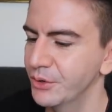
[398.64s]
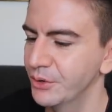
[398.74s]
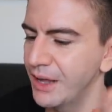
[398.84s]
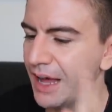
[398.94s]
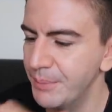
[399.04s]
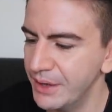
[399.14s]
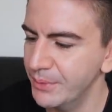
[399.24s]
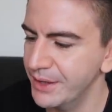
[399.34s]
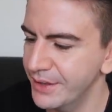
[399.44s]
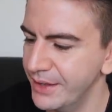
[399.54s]
you're all happy
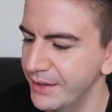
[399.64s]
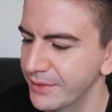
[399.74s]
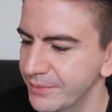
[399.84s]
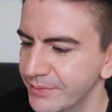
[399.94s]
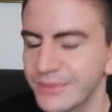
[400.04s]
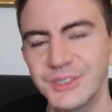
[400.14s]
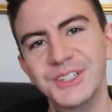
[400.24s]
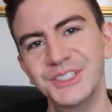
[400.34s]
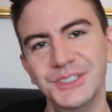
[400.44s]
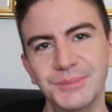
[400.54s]
with it. So
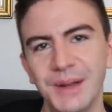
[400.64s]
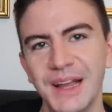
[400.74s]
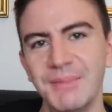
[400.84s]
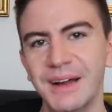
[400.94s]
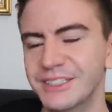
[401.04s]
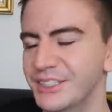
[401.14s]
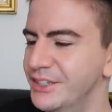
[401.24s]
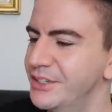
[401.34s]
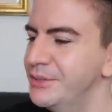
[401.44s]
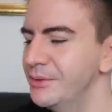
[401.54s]
it'll just play it back to
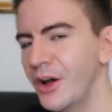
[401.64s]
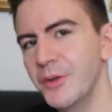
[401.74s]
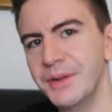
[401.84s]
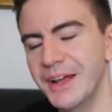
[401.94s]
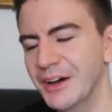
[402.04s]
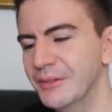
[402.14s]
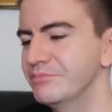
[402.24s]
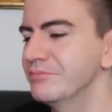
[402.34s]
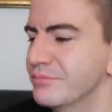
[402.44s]
you, open it up.